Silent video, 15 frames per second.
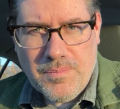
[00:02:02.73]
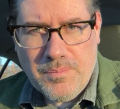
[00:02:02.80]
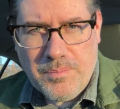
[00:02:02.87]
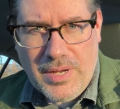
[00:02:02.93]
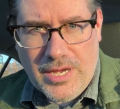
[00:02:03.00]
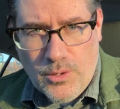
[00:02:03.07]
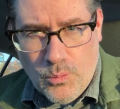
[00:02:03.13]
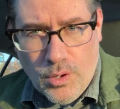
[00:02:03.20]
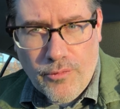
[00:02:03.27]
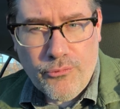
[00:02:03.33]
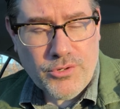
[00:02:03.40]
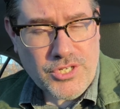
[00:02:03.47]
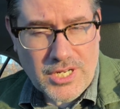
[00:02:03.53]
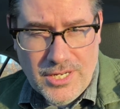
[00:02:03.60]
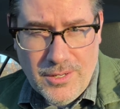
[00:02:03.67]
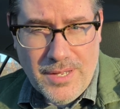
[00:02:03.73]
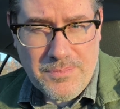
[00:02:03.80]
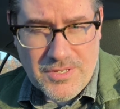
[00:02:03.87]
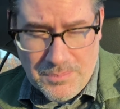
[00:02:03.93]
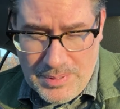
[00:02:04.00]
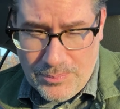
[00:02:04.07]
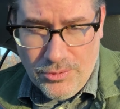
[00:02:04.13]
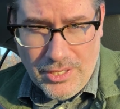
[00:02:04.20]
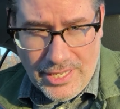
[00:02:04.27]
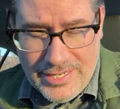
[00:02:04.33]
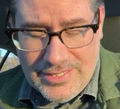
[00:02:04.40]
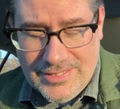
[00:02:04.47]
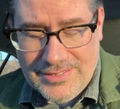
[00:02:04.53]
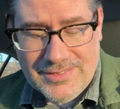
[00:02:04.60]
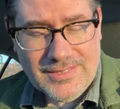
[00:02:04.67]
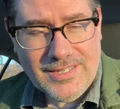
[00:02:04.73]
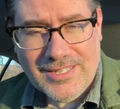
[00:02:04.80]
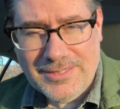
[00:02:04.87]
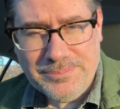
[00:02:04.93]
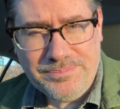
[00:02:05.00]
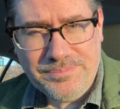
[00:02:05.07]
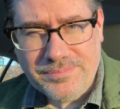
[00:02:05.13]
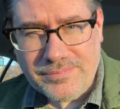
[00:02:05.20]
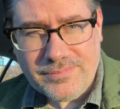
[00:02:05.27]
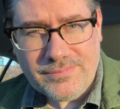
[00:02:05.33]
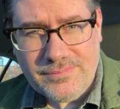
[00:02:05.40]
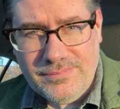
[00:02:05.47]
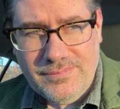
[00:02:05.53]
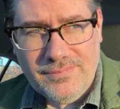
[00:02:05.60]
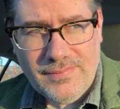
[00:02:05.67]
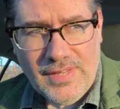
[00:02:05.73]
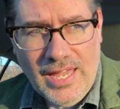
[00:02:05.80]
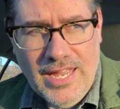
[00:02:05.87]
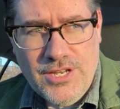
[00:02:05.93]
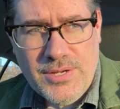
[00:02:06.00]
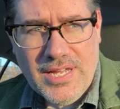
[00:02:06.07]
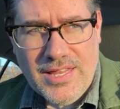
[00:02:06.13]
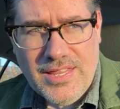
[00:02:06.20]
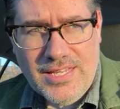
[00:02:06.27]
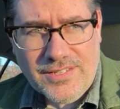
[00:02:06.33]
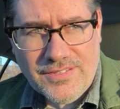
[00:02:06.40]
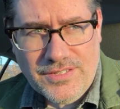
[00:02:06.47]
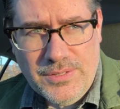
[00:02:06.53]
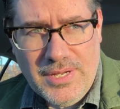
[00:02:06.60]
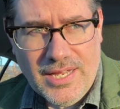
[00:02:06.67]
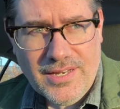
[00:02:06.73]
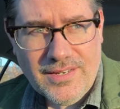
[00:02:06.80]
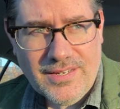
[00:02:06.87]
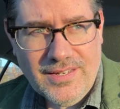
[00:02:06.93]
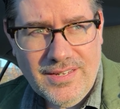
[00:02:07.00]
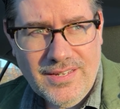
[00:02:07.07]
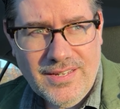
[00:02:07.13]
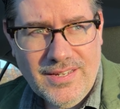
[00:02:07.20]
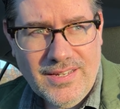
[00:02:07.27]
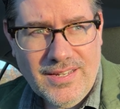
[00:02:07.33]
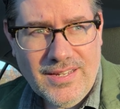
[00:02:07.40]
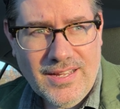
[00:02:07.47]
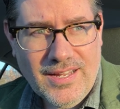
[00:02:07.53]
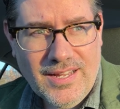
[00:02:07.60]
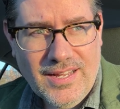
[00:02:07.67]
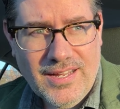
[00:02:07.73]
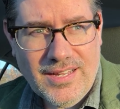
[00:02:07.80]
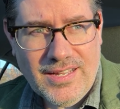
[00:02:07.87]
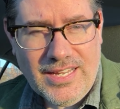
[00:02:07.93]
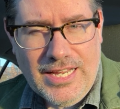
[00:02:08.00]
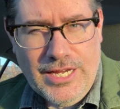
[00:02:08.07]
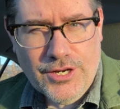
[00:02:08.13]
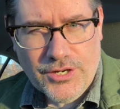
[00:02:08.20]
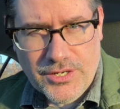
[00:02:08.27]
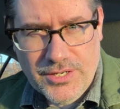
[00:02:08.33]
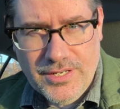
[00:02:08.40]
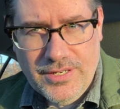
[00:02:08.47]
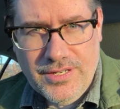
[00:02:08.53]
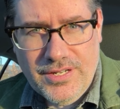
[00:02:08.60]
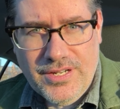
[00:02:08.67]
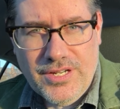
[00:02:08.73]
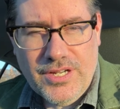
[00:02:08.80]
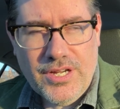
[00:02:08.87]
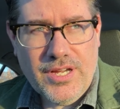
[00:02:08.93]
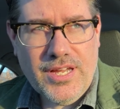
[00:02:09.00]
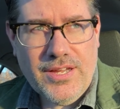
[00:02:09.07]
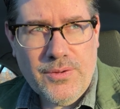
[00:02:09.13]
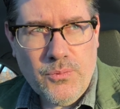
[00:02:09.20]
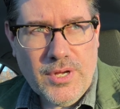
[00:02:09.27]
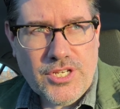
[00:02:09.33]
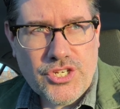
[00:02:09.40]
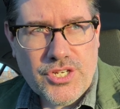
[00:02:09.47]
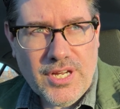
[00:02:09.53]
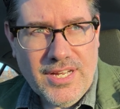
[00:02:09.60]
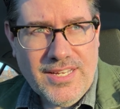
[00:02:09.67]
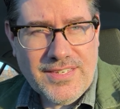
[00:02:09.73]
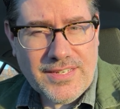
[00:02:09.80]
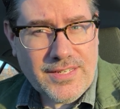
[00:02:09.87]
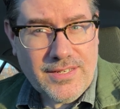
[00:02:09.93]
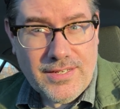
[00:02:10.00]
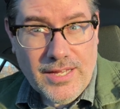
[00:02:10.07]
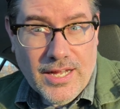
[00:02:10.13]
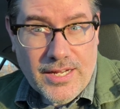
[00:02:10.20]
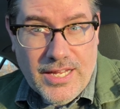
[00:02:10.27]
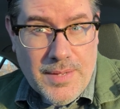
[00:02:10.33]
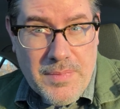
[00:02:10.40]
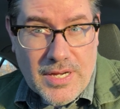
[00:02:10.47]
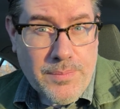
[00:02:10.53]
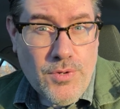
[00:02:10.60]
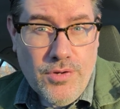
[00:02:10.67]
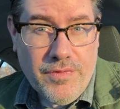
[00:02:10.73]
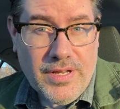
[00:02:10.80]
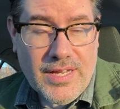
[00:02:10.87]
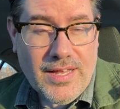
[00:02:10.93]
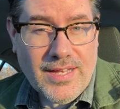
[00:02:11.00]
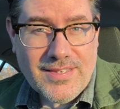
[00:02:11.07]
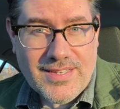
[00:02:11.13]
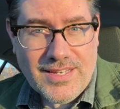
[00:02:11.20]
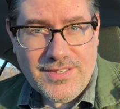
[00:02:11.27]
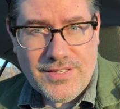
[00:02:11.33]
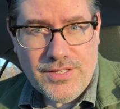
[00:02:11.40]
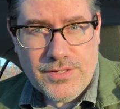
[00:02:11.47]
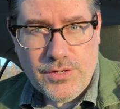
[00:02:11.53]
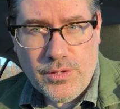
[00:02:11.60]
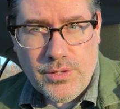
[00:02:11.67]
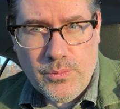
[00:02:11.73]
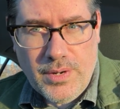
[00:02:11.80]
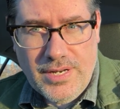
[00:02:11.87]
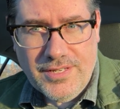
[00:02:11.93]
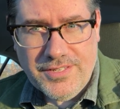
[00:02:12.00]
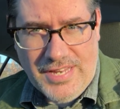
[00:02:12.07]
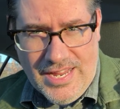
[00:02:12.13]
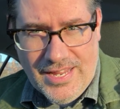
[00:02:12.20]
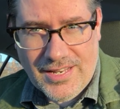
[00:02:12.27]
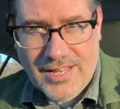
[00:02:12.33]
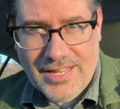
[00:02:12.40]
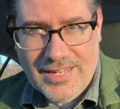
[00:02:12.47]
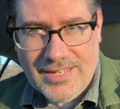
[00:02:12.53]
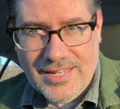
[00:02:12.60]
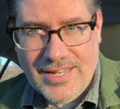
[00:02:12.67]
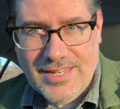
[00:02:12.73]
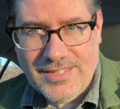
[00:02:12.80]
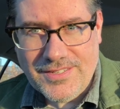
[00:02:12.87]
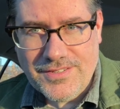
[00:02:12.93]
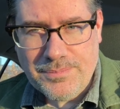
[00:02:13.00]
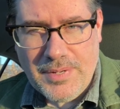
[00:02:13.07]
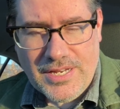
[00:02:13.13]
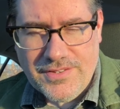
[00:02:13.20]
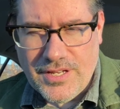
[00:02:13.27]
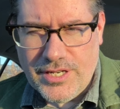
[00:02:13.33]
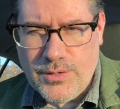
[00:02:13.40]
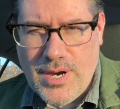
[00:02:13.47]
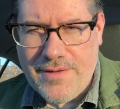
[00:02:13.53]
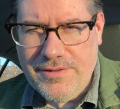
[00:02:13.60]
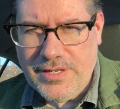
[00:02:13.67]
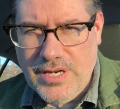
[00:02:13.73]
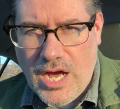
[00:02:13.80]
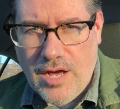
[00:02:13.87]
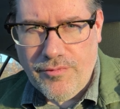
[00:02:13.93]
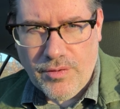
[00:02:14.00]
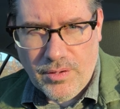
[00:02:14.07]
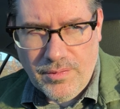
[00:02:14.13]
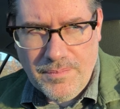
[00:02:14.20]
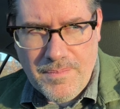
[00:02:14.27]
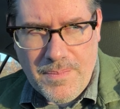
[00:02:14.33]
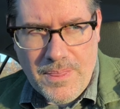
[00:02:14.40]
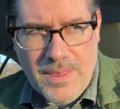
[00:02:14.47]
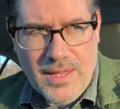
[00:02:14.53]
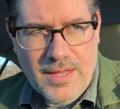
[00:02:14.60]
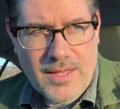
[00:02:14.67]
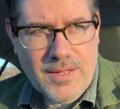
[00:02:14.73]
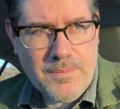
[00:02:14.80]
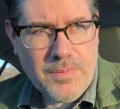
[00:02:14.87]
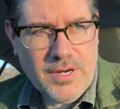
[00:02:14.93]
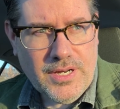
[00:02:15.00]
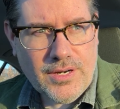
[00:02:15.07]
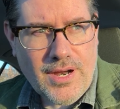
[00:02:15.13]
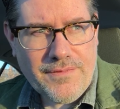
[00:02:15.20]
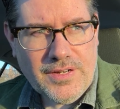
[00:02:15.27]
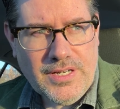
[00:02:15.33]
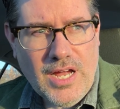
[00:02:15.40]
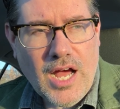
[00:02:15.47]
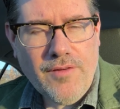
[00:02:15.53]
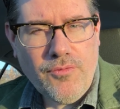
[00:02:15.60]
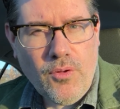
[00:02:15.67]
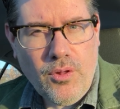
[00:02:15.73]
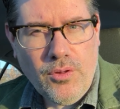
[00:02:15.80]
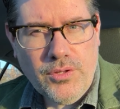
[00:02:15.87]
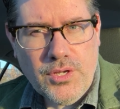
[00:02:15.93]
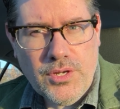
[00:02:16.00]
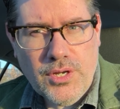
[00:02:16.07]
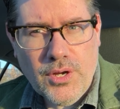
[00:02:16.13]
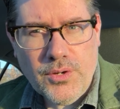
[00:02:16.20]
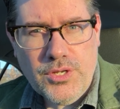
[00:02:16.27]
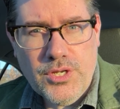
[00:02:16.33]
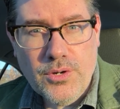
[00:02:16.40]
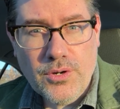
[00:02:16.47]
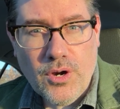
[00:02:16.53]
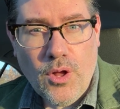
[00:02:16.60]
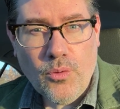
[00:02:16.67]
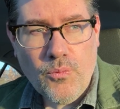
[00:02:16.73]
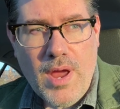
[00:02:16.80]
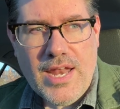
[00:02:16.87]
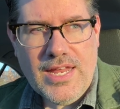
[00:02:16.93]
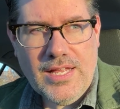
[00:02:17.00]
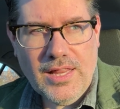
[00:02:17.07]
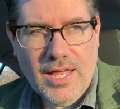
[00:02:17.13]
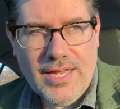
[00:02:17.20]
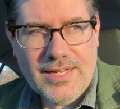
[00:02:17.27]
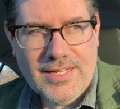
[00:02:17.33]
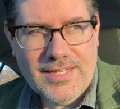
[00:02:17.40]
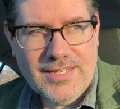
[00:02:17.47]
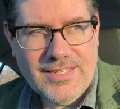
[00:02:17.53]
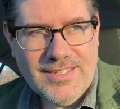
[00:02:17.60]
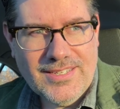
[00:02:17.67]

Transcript: Beowulf, which I know some people like. And you get this. You get Here, which is a gimmick movie. There's no other way to say it. Like, it's based on a graphic novel, but in a graphic novel, you're already like,